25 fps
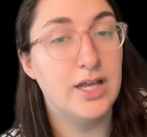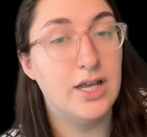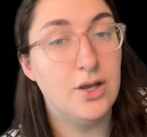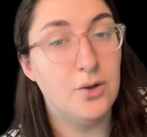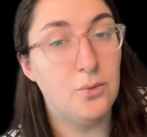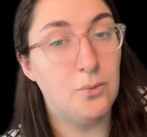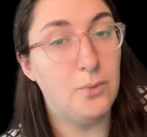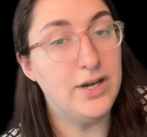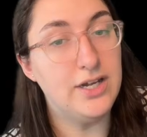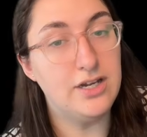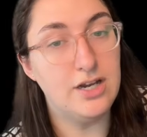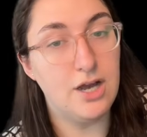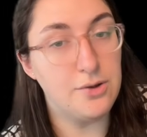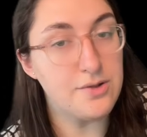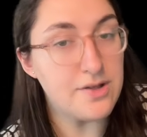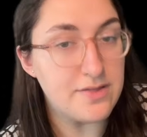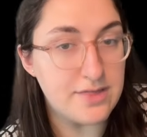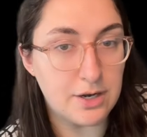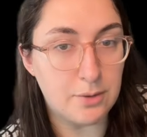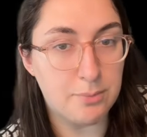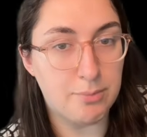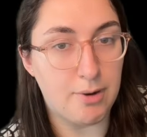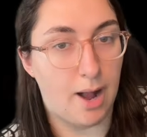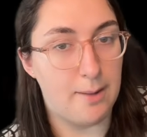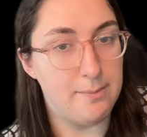We know that
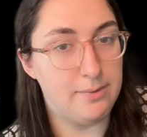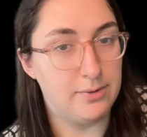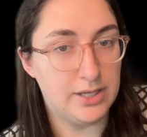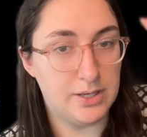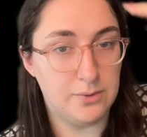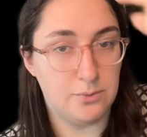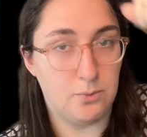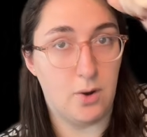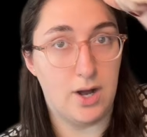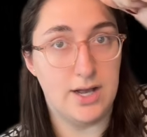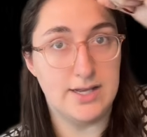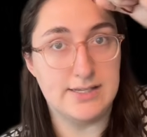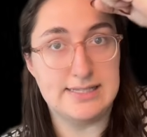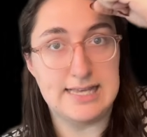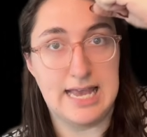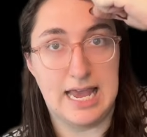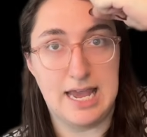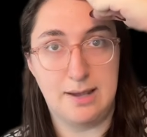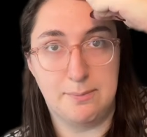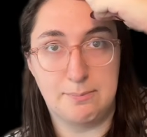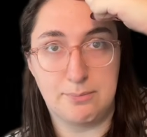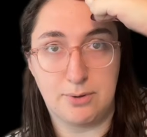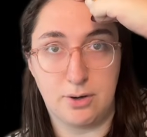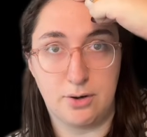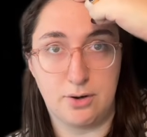there probably was a
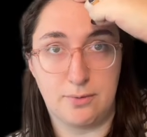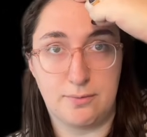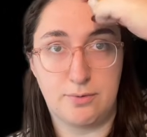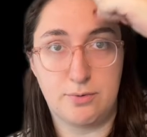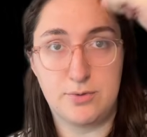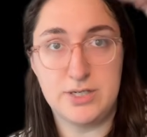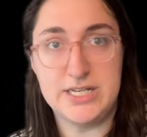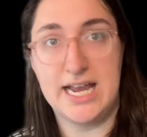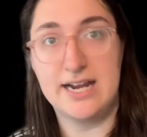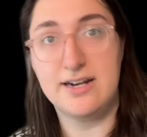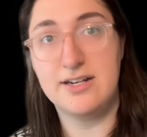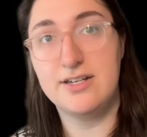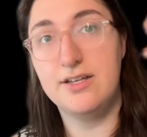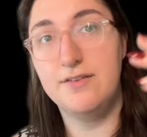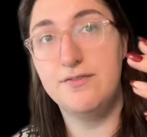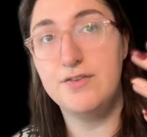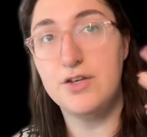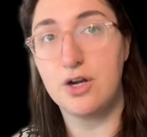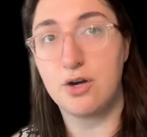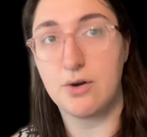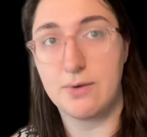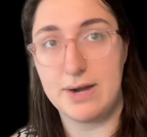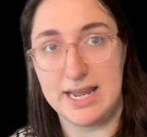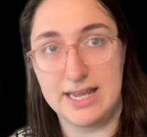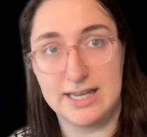protective
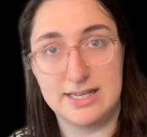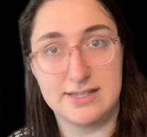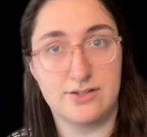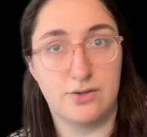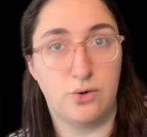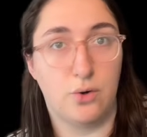uraeus